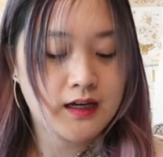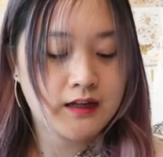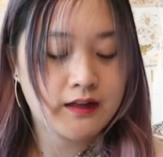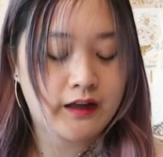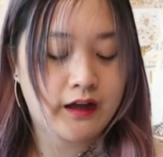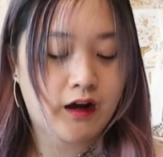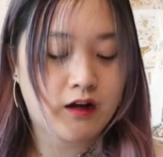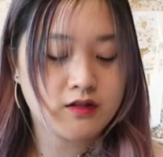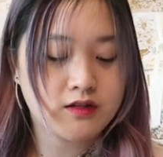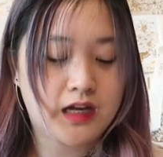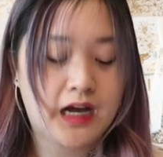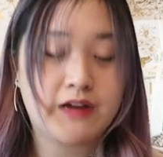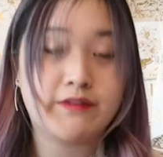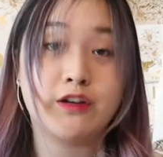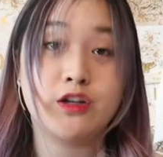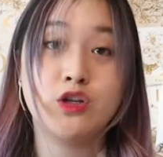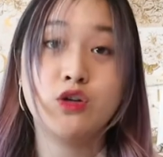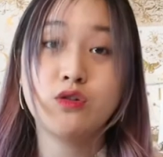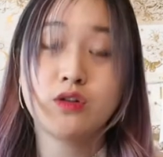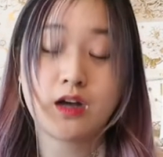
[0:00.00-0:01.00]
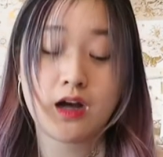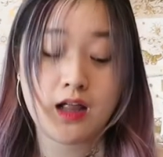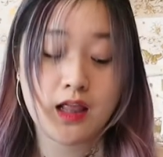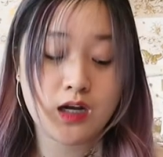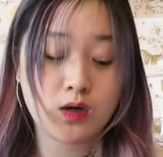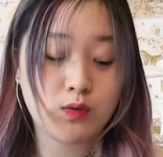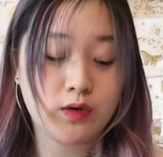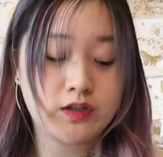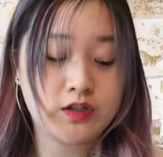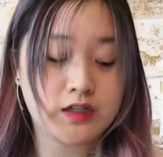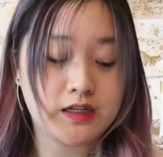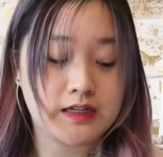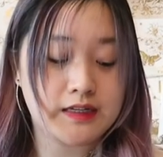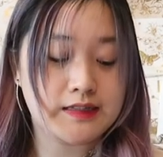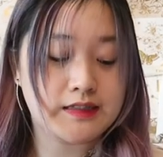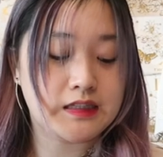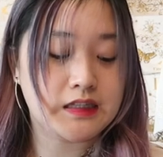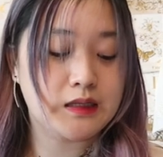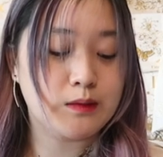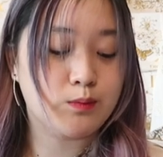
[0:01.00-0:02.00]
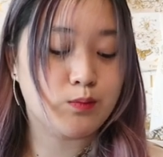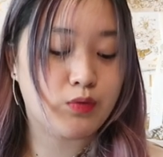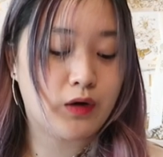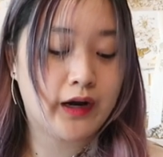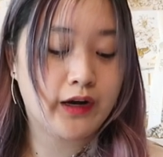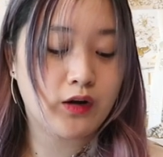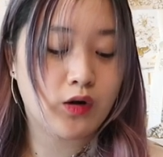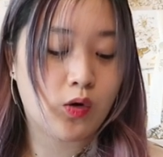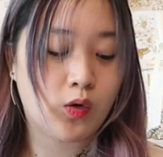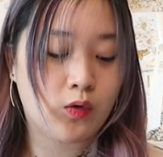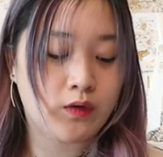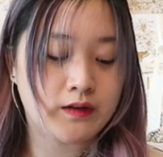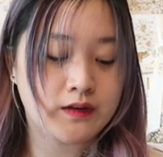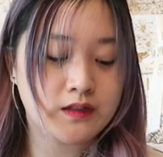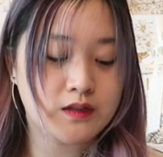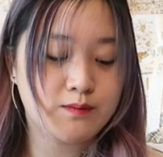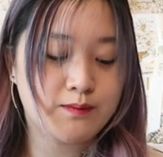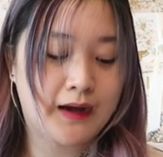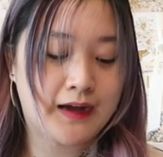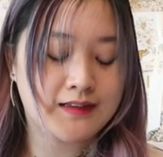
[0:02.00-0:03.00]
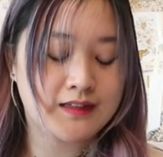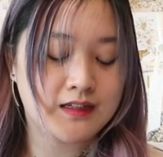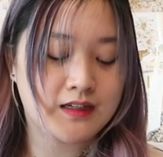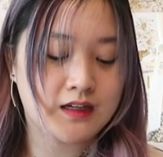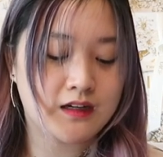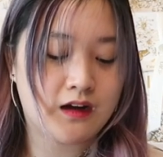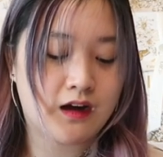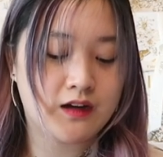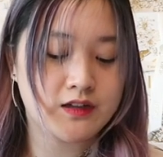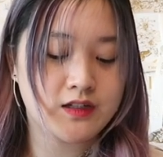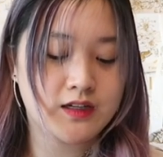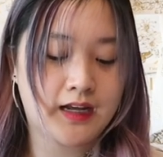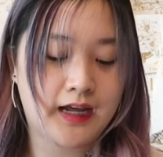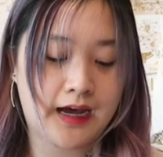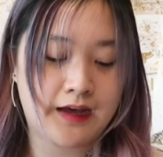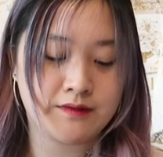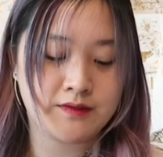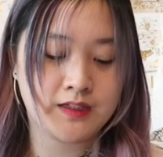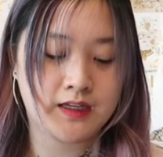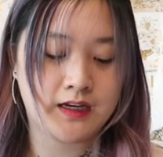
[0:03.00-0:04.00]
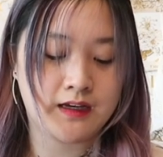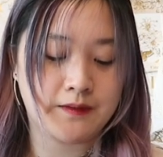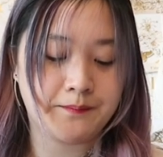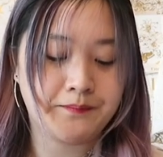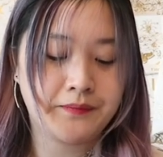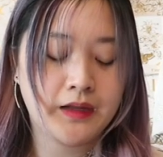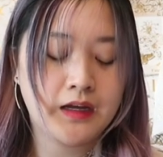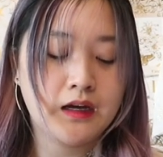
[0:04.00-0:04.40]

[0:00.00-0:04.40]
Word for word: They also have a new color, which is the bright orange patent canage calfskin.